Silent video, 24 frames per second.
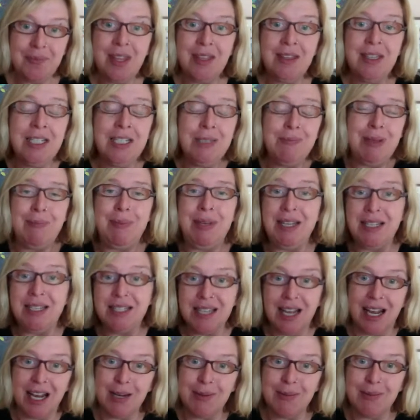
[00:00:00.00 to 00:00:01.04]
this may be a
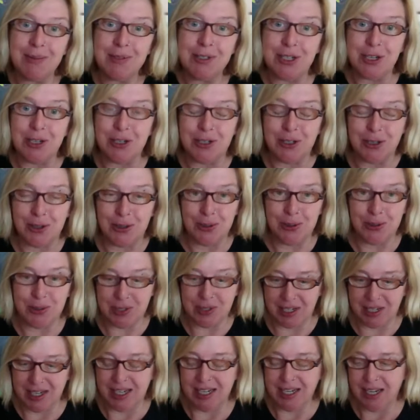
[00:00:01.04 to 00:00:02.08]
time to
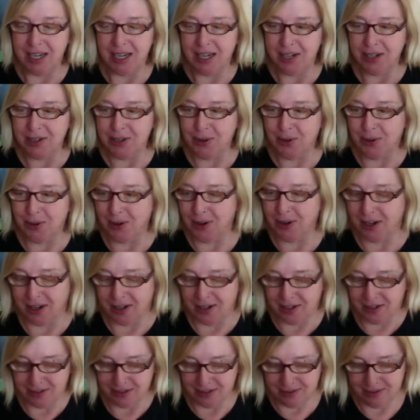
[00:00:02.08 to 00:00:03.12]
use
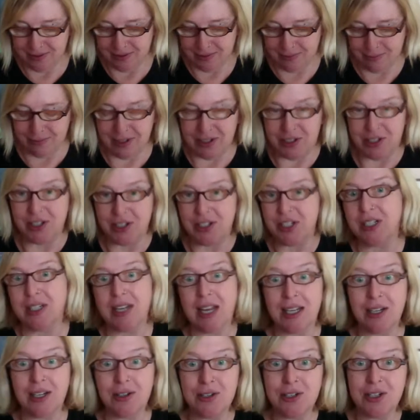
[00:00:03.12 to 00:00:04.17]
your magician
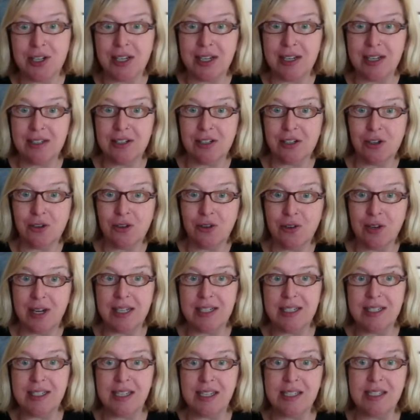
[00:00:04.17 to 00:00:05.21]
energy to
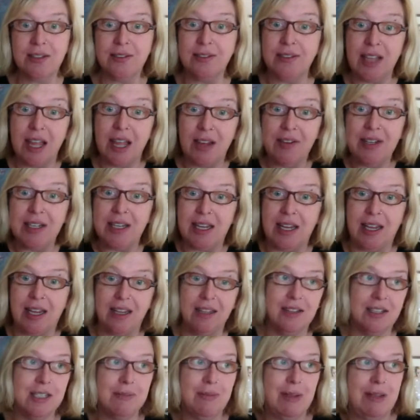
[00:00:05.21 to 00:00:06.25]
create a sense of levity.
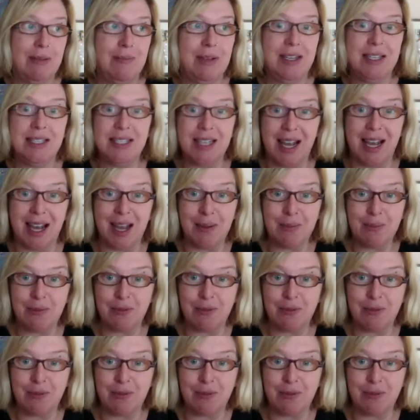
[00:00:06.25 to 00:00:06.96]
This may be a time